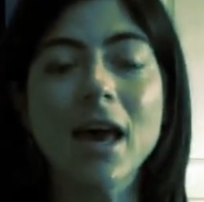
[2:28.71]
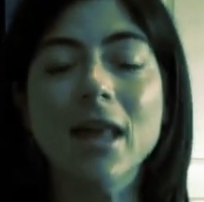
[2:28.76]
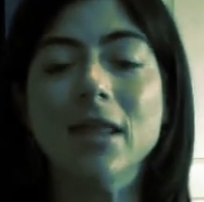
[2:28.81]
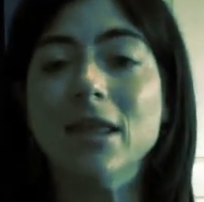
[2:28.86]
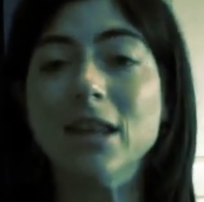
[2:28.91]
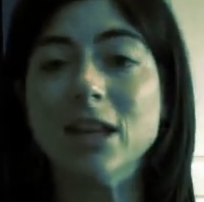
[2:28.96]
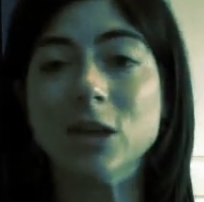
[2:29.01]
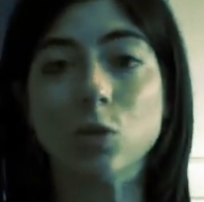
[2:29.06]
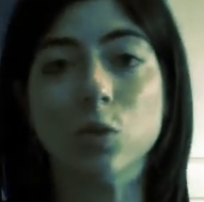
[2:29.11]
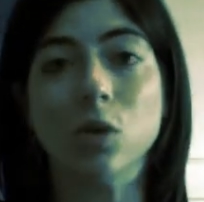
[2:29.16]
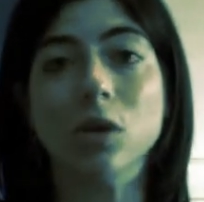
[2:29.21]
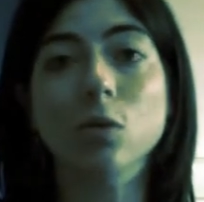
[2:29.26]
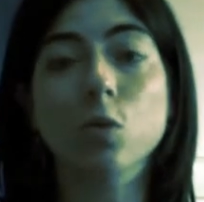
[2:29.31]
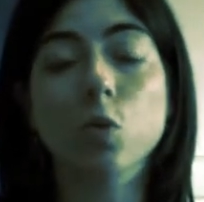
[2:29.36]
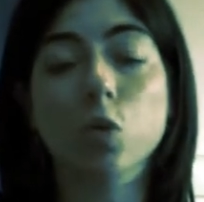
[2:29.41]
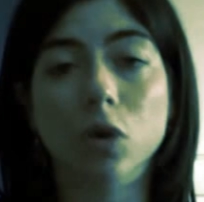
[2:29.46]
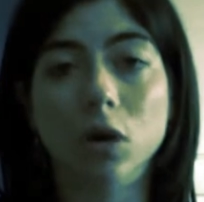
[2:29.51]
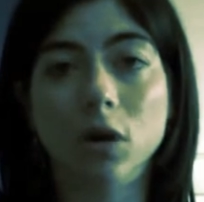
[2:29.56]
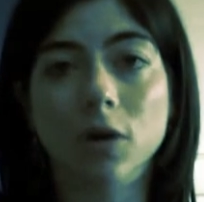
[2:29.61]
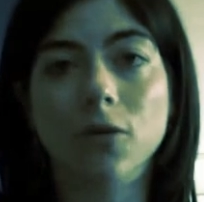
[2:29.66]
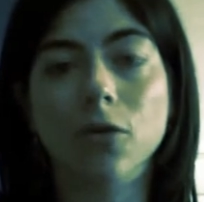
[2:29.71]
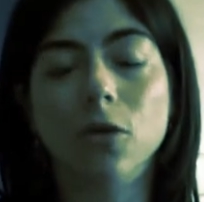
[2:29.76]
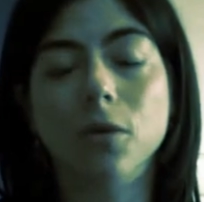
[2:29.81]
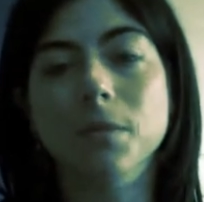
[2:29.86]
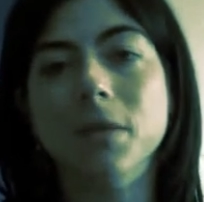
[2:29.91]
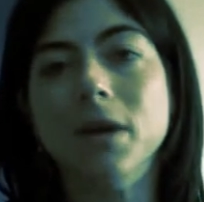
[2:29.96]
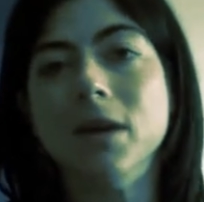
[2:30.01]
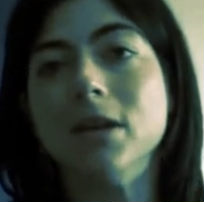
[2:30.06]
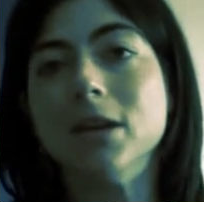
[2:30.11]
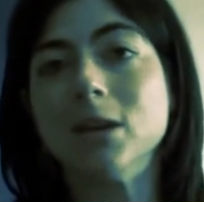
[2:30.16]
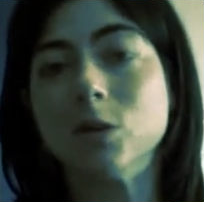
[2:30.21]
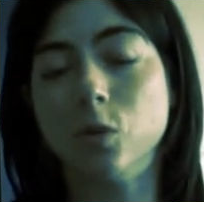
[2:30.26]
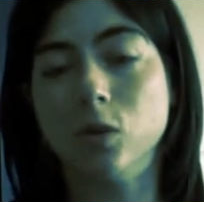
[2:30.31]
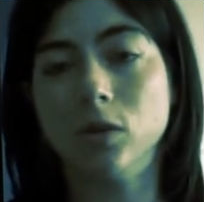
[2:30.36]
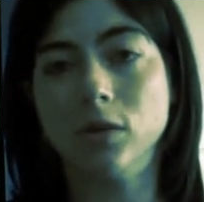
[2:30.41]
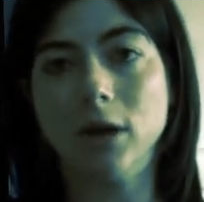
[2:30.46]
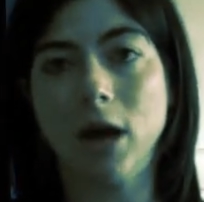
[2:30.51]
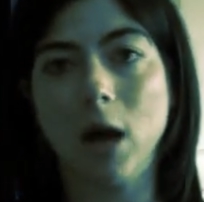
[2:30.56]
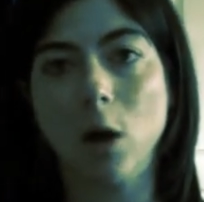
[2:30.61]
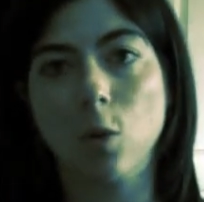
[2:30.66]
this will work for me, this will
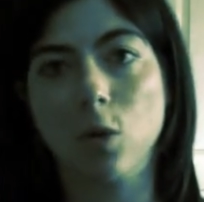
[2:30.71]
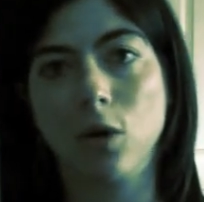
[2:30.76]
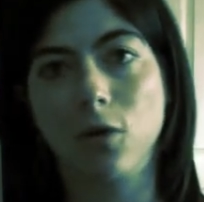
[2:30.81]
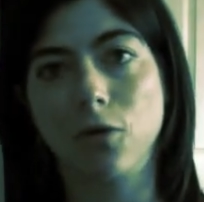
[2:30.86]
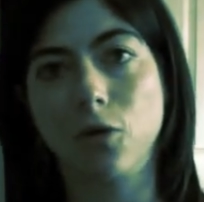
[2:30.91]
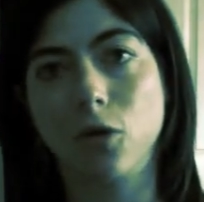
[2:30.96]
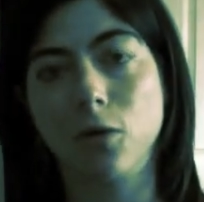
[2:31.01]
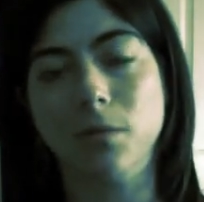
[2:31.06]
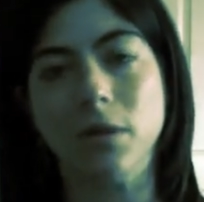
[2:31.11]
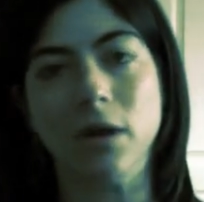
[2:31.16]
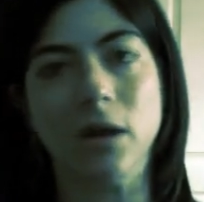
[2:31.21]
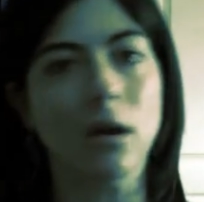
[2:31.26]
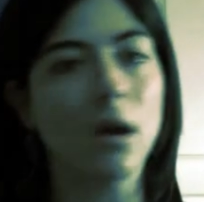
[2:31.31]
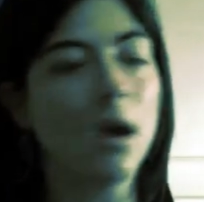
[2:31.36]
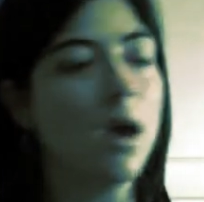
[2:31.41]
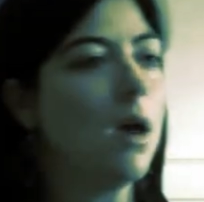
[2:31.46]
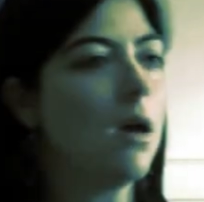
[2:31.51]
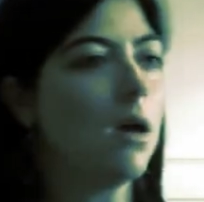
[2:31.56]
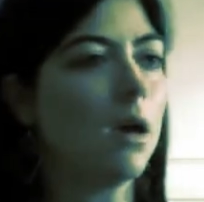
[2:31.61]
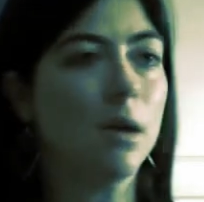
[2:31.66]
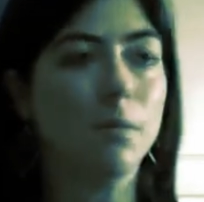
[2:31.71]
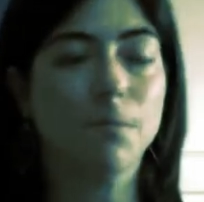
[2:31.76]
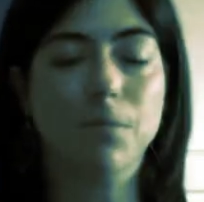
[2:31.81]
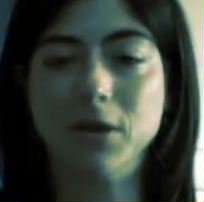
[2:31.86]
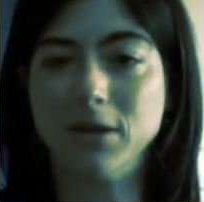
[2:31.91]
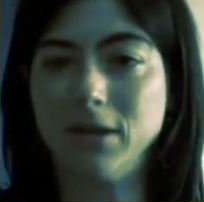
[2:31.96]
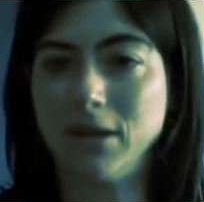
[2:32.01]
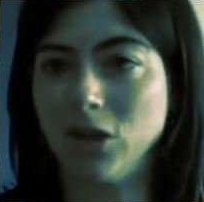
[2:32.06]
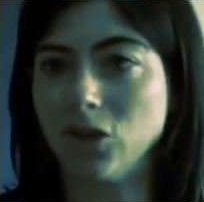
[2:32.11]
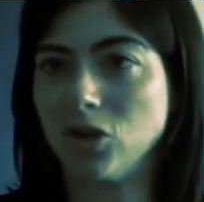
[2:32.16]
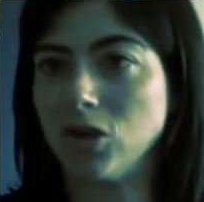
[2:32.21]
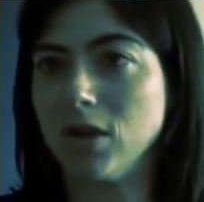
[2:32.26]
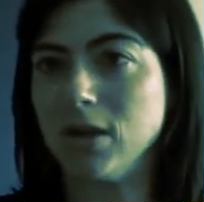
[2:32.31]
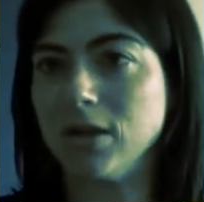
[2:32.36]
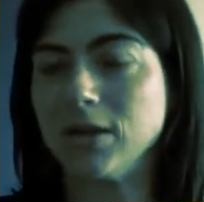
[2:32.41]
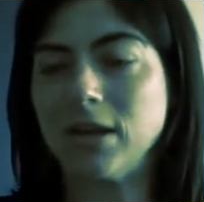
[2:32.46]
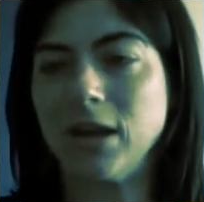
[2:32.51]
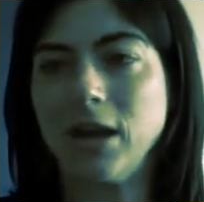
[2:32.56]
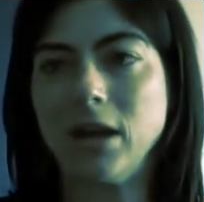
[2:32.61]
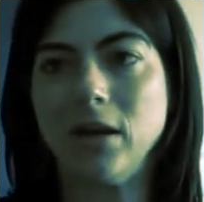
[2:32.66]
not work for me, in
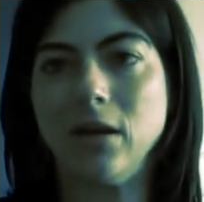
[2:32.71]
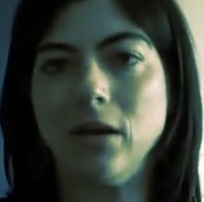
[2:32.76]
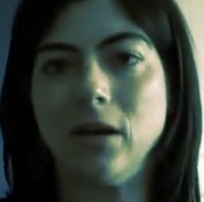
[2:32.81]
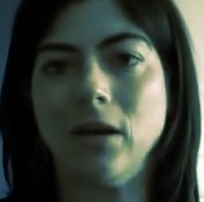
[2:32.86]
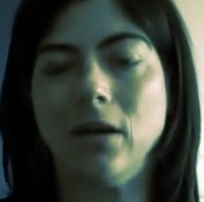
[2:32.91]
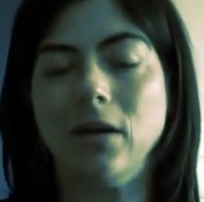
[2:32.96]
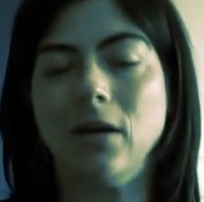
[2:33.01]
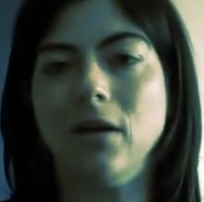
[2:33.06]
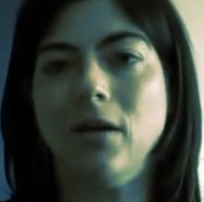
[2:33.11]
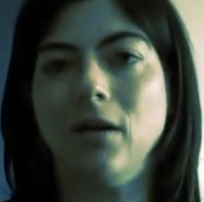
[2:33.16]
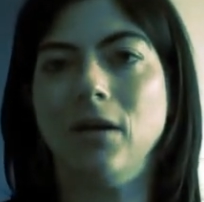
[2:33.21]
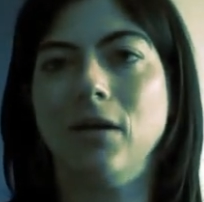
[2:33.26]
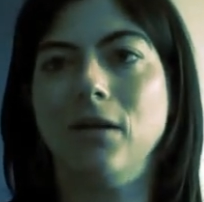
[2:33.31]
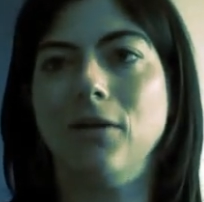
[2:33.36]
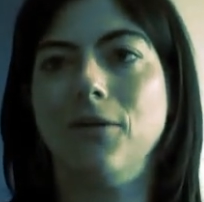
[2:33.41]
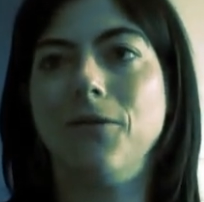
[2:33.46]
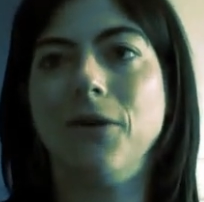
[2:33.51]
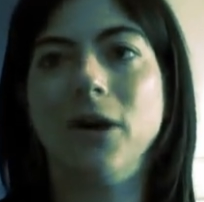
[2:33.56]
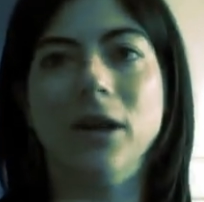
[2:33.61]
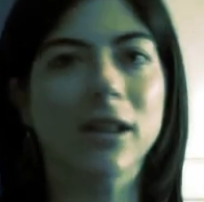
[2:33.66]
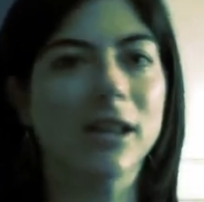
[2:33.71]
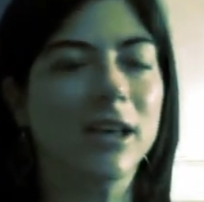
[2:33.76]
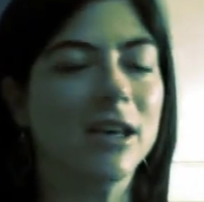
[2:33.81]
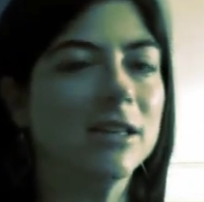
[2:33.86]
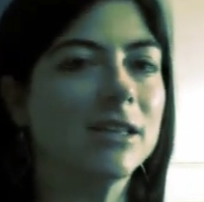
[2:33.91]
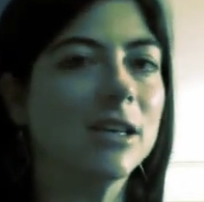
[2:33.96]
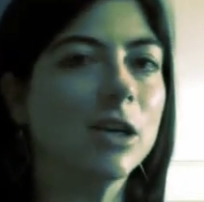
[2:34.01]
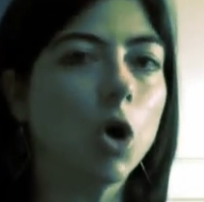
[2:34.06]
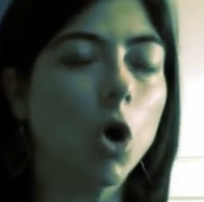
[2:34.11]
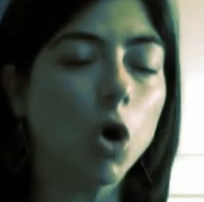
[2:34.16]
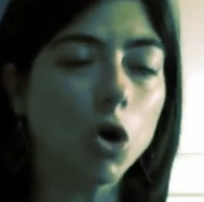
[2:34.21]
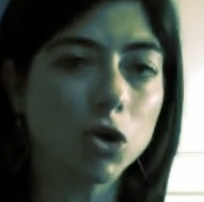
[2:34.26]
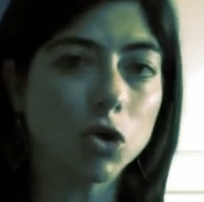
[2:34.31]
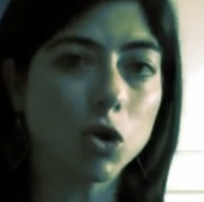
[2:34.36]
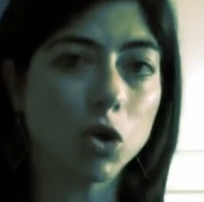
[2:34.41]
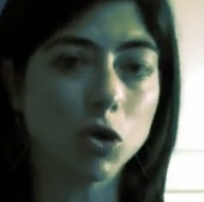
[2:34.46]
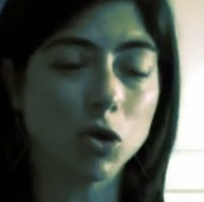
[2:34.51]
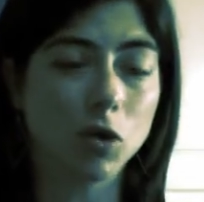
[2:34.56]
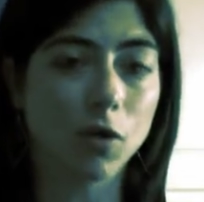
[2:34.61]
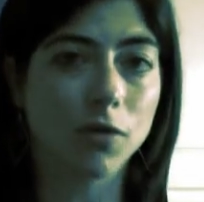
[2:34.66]
positions, in funnelings, in all
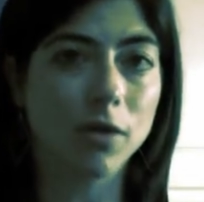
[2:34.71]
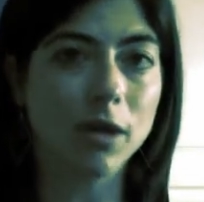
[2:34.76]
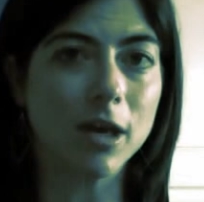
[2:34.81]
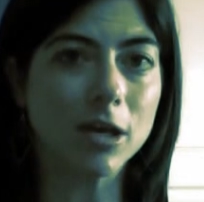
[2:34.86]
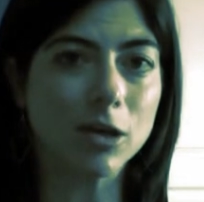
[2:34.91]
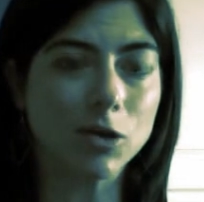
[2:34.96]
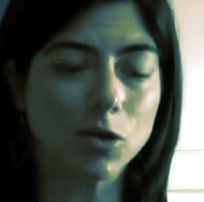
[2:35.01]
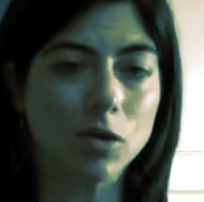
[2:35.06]
sorts of things.